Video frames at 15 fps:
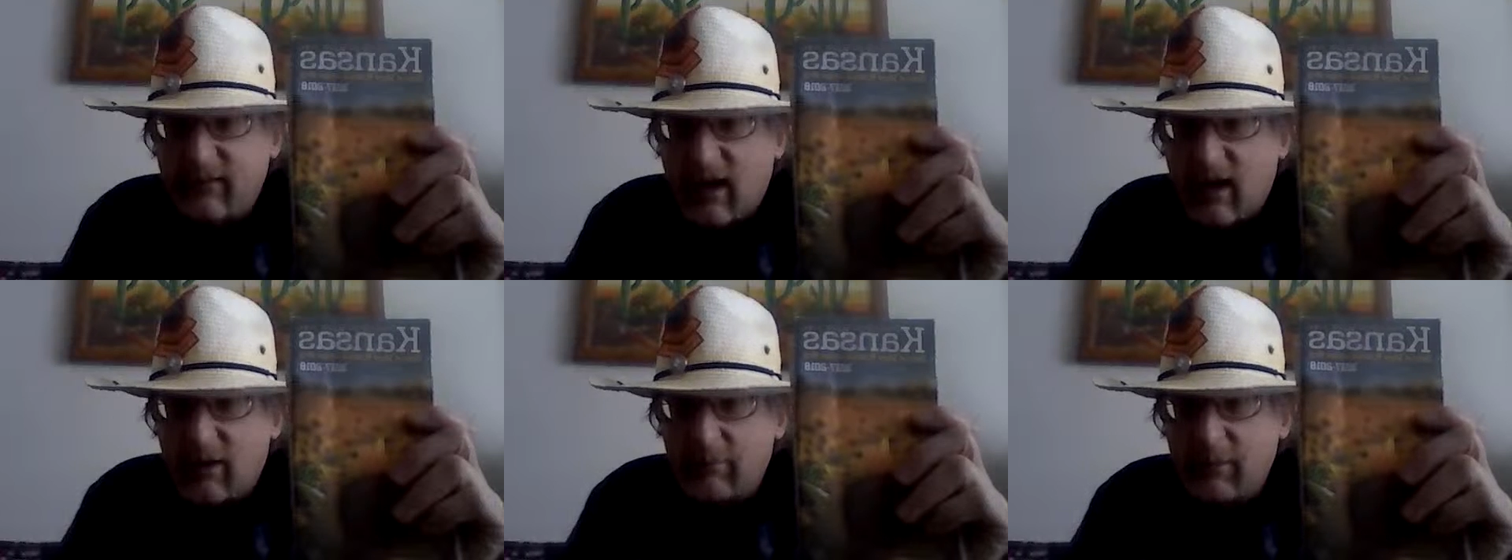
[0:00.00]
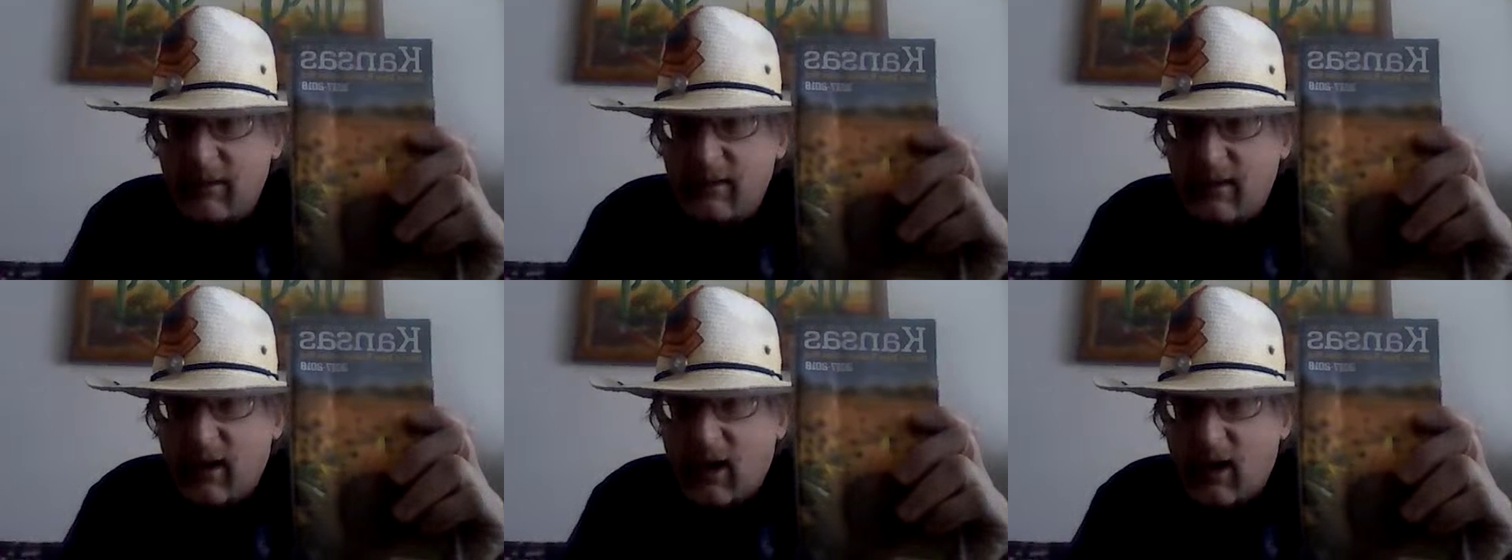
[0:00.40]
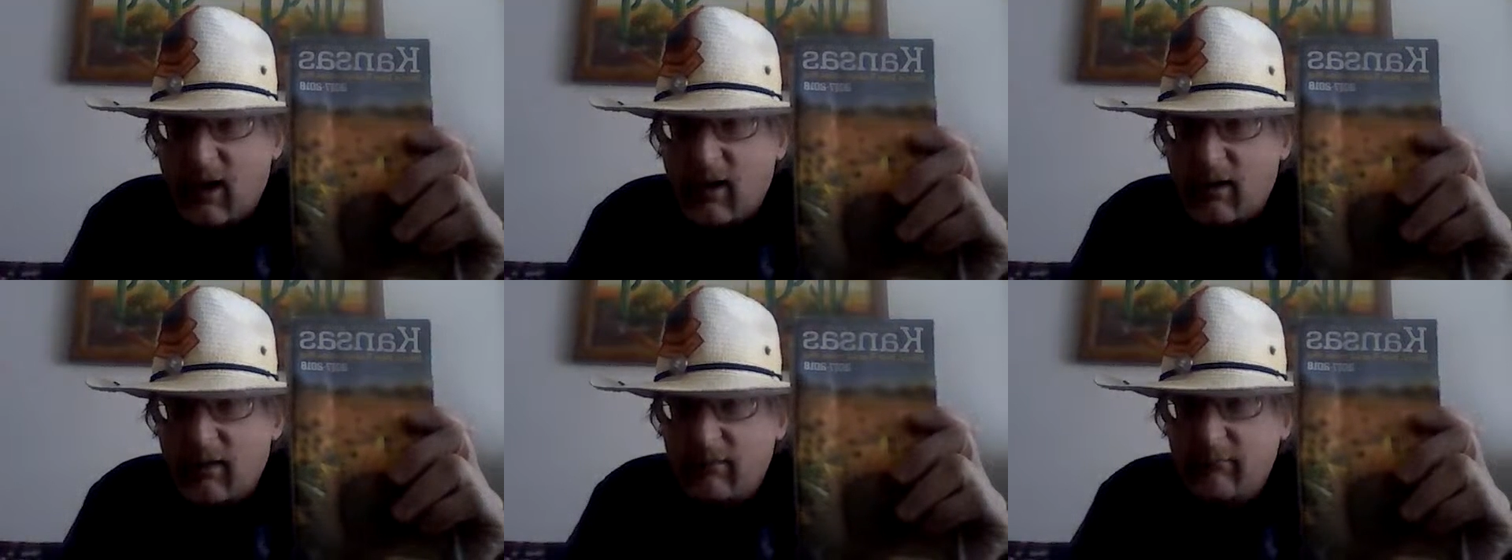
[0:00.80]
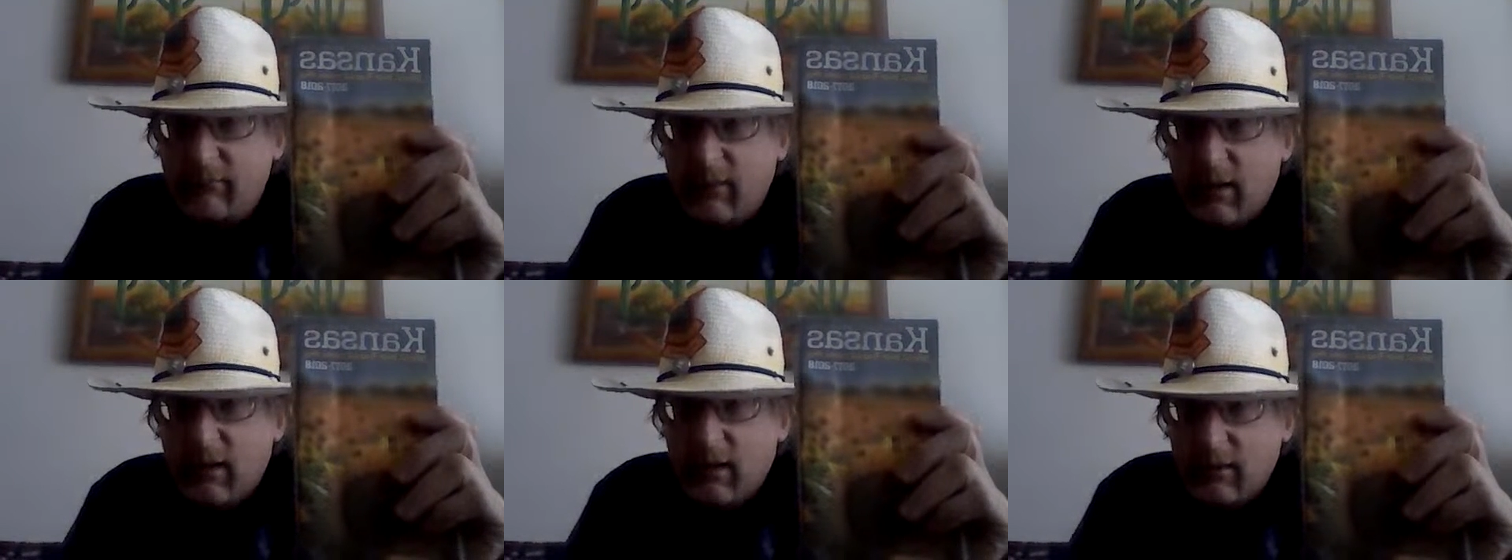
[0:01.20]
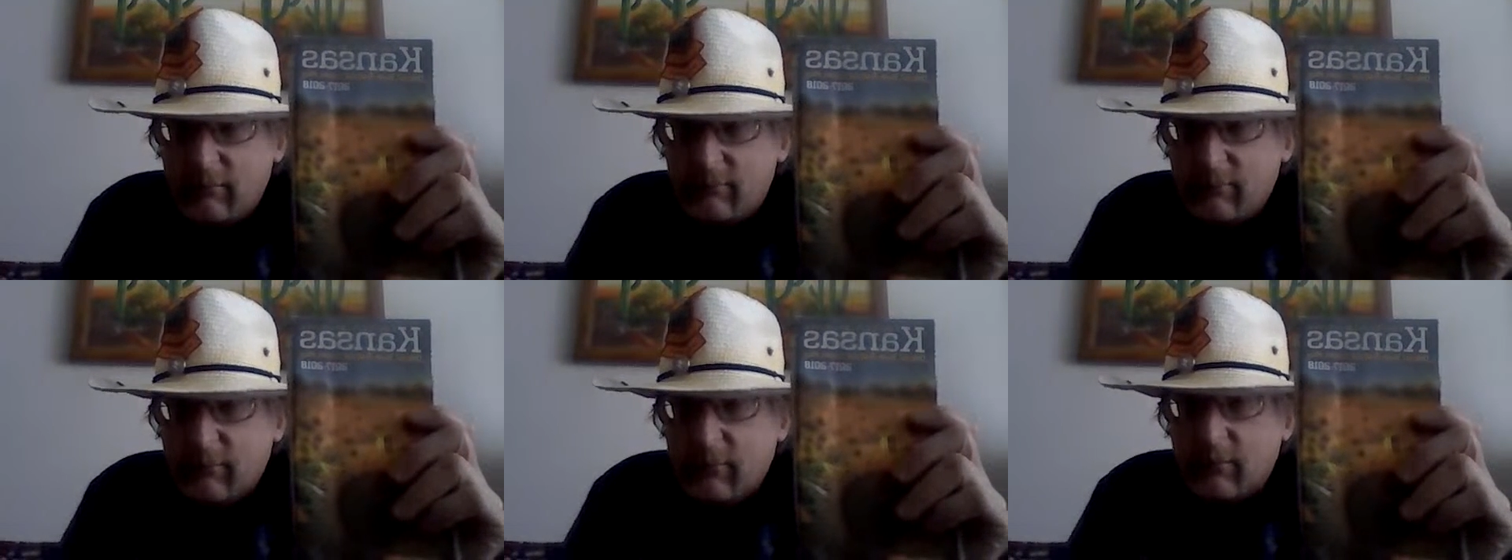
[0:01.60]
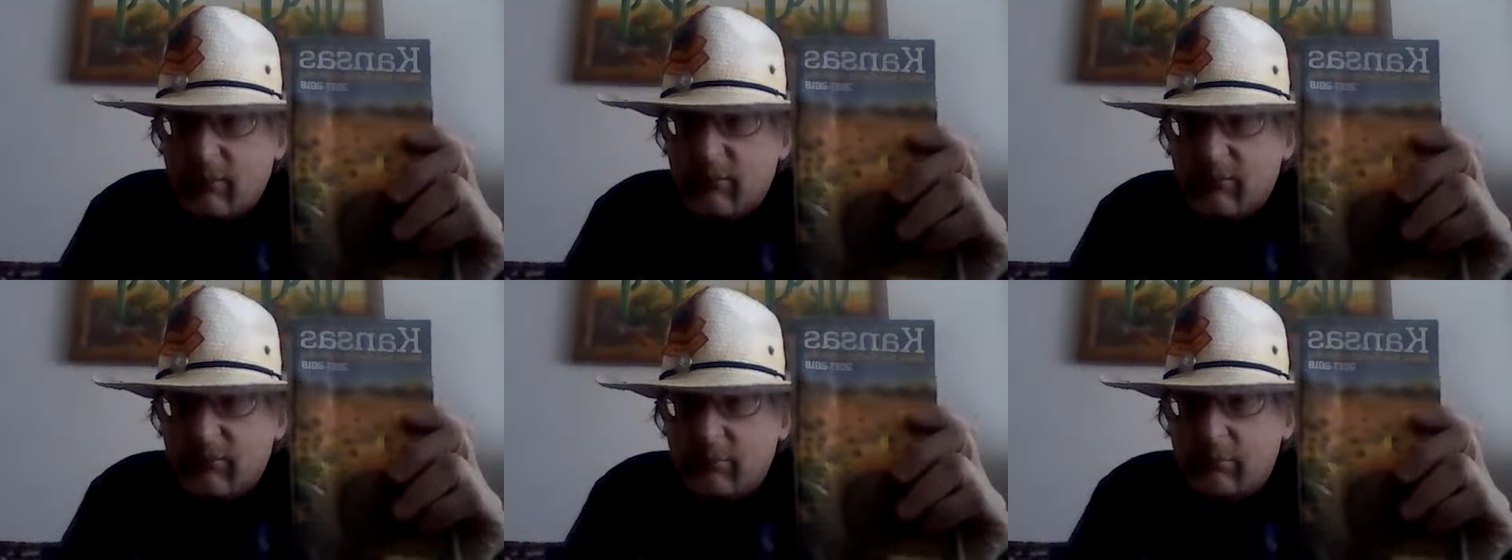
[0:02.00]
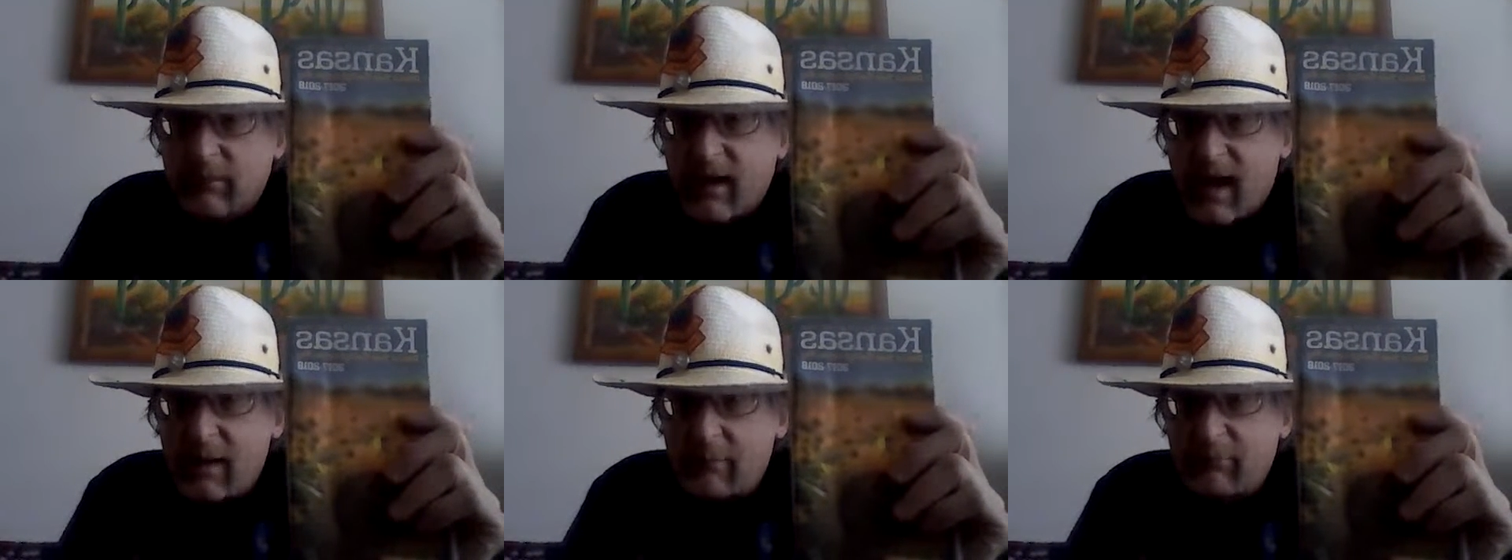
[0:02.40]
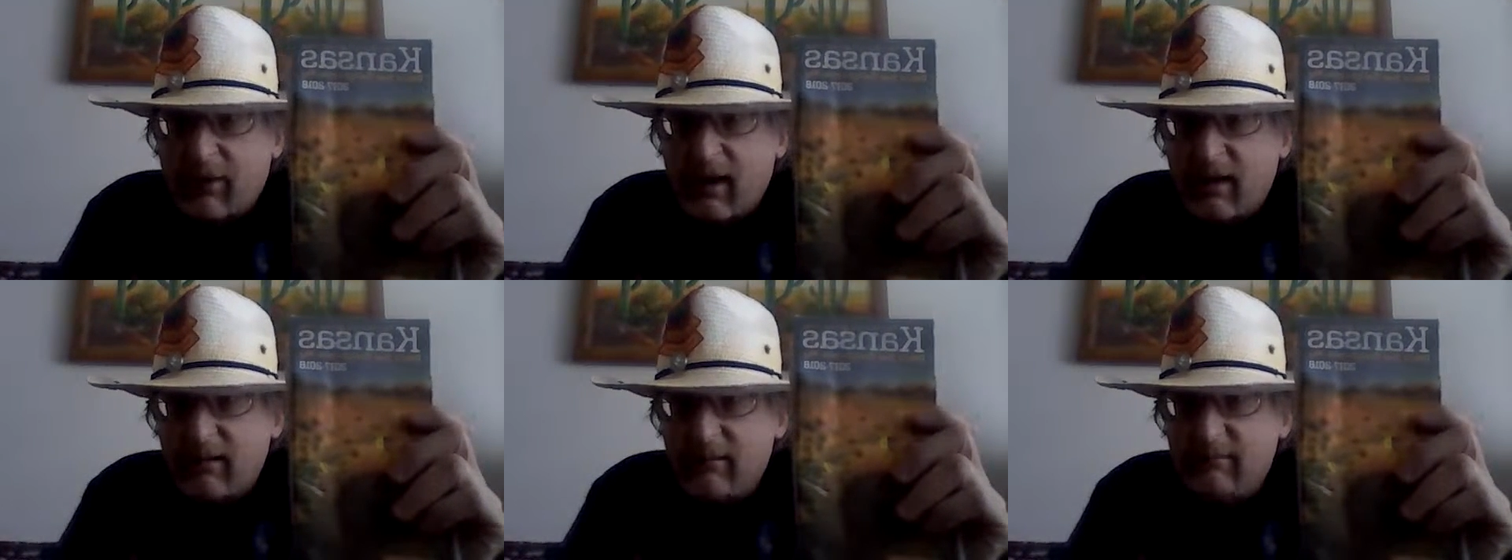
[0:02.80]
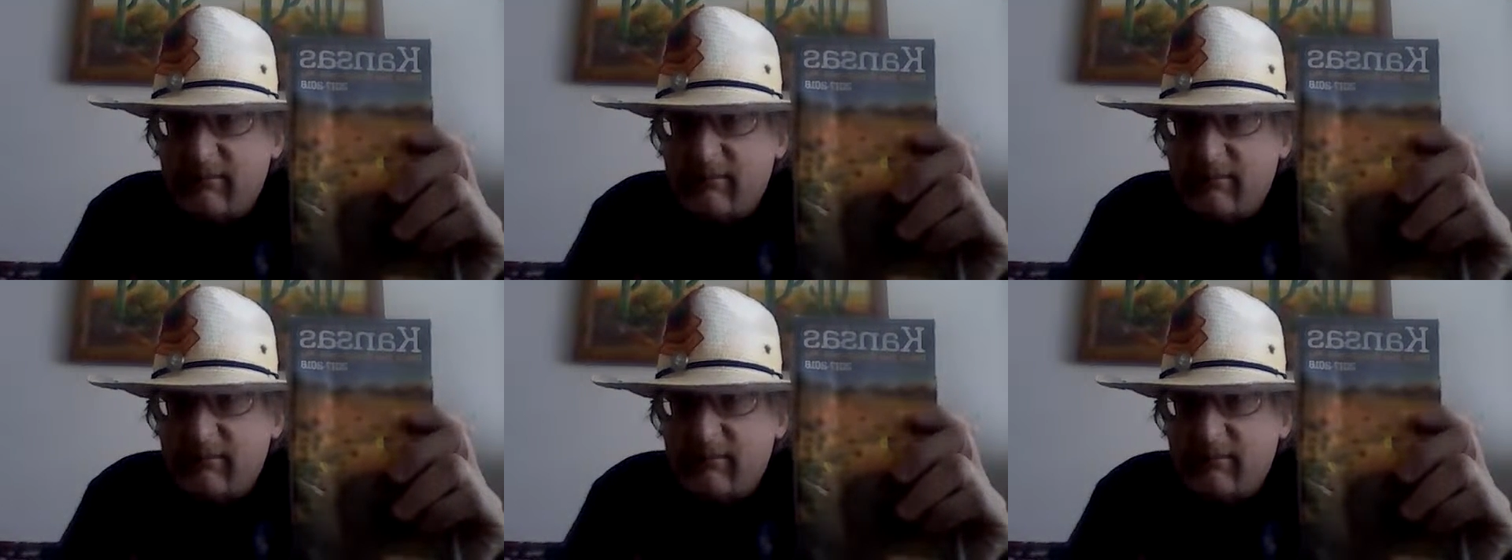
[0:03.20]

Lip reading: installment of Campgrounds